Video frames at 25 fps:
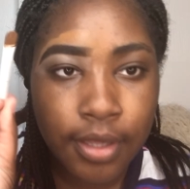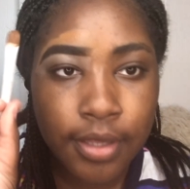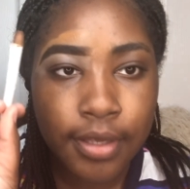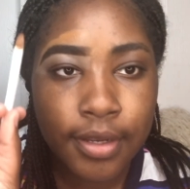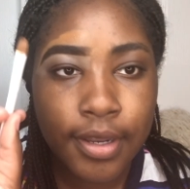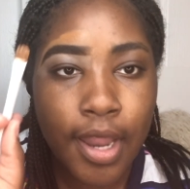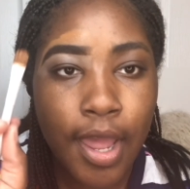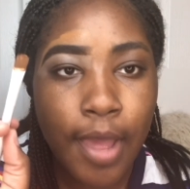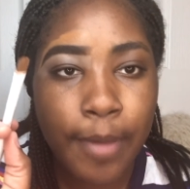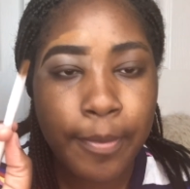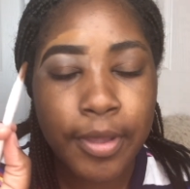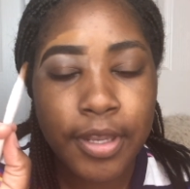
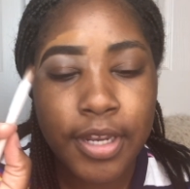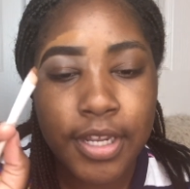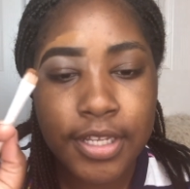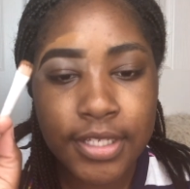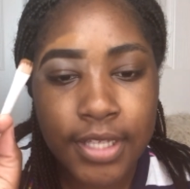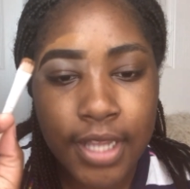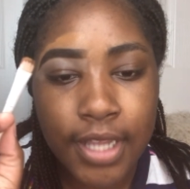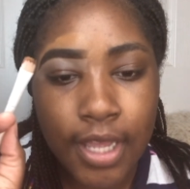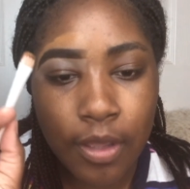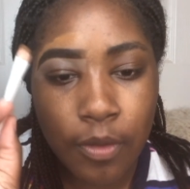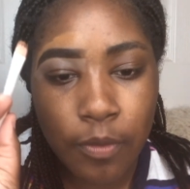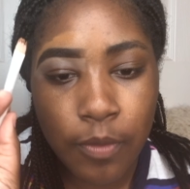Now I'm going to
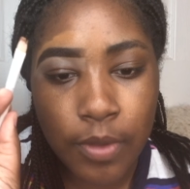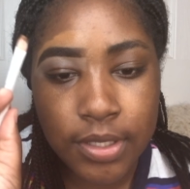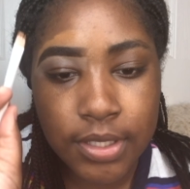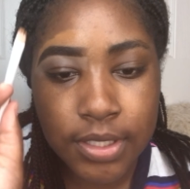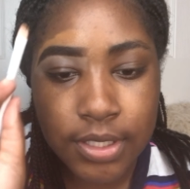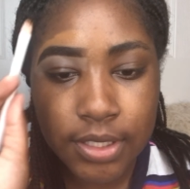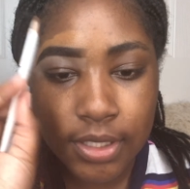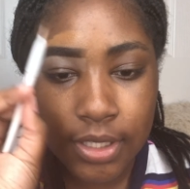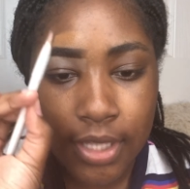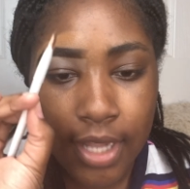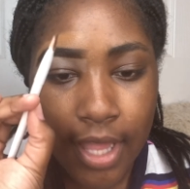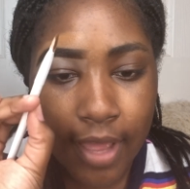take
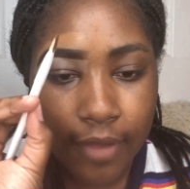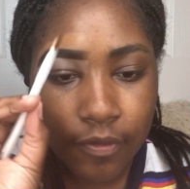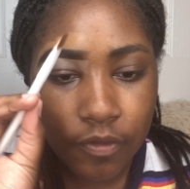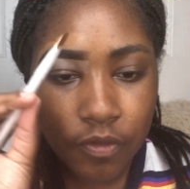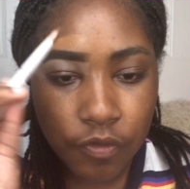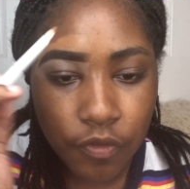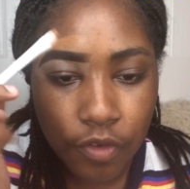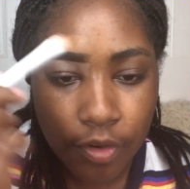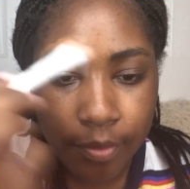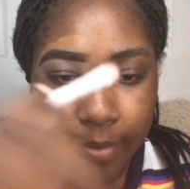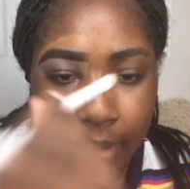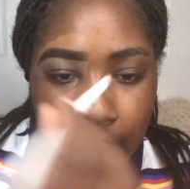what's left
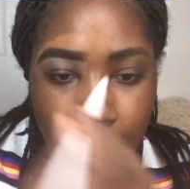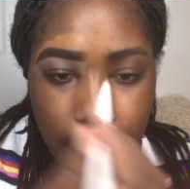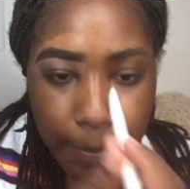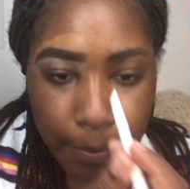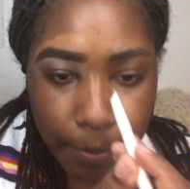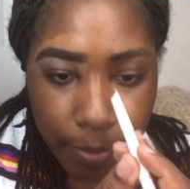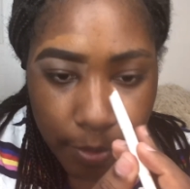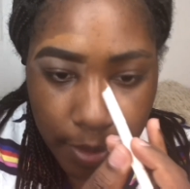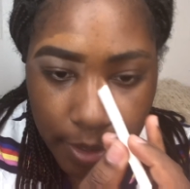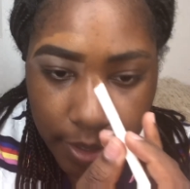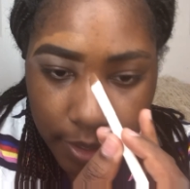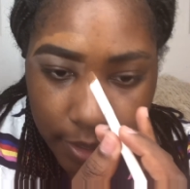from my
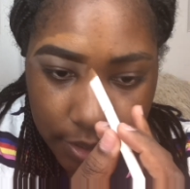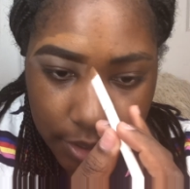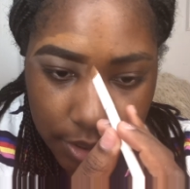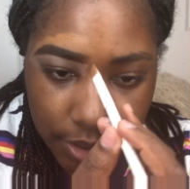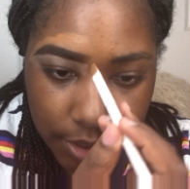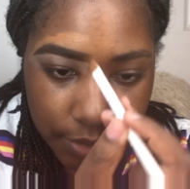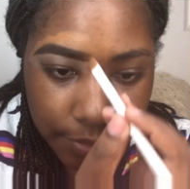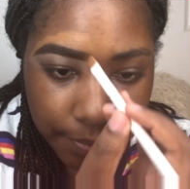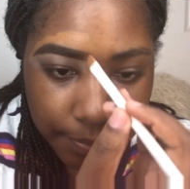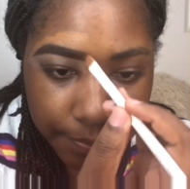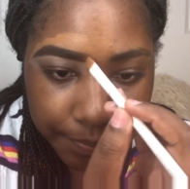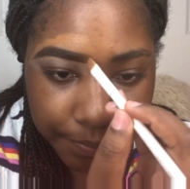
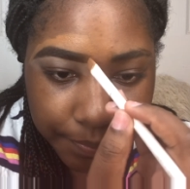brush